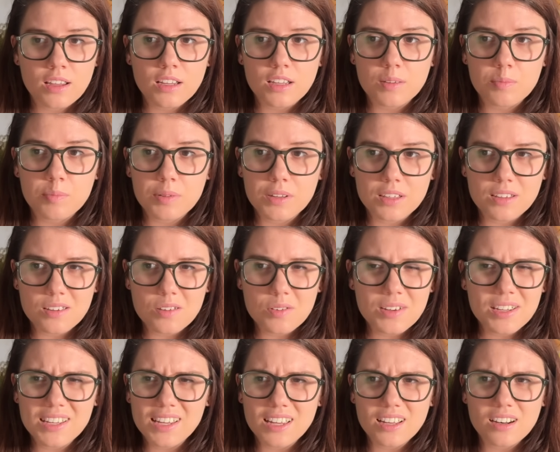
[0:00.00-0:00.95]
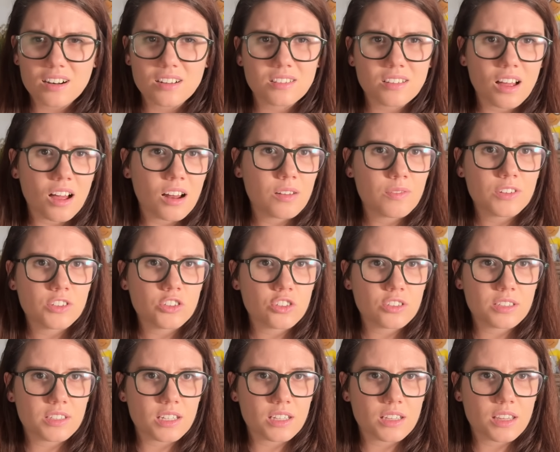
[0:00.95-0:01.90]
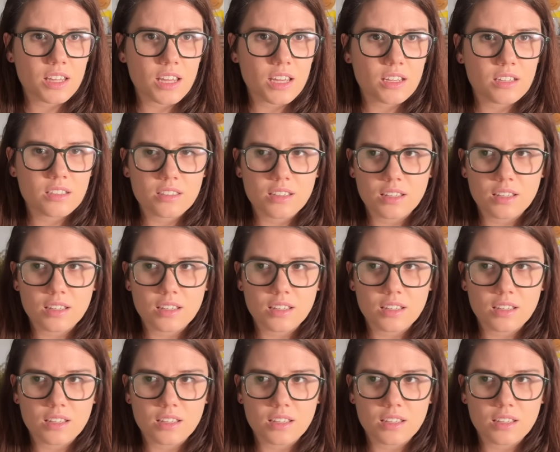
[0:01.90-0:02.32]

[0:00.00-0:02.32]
but you can get a lot of interesting things.